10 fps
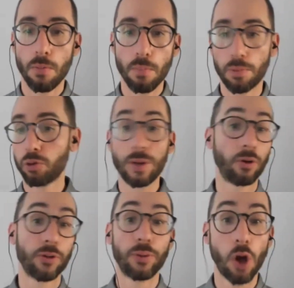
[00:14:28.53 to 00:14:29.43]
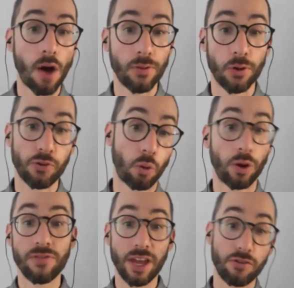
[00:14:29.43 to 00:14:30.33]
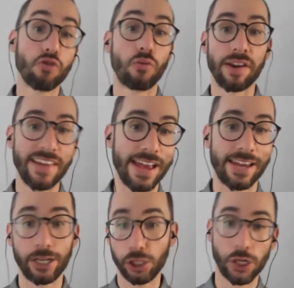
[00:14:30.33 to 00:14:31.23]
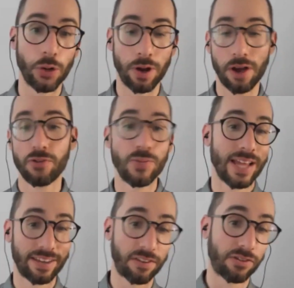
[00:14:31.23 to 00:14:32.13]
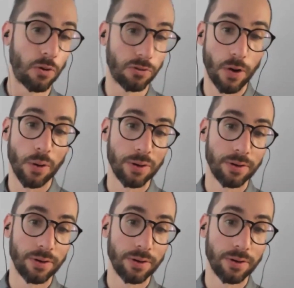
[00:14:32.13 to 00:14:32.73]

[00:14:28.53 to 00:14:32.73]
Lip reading: between multiple offers, or if they do retake in June, assuming that test goes forward.